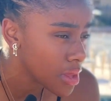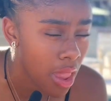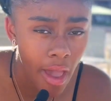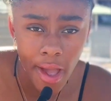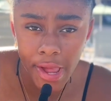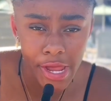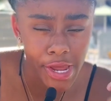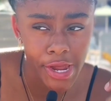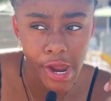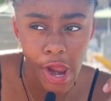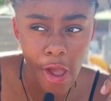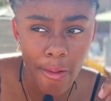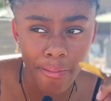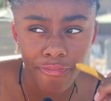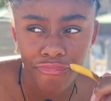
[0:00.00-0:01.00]

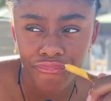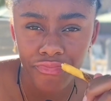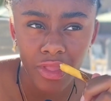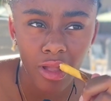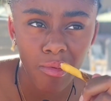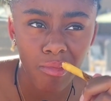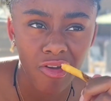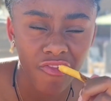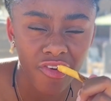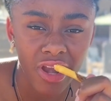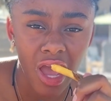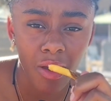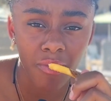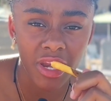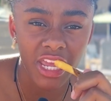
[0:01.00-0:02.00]
But for
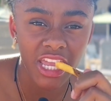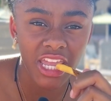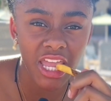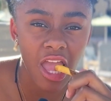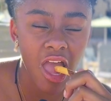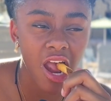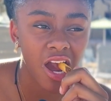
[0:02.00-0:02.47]
now, I'm gonna eat.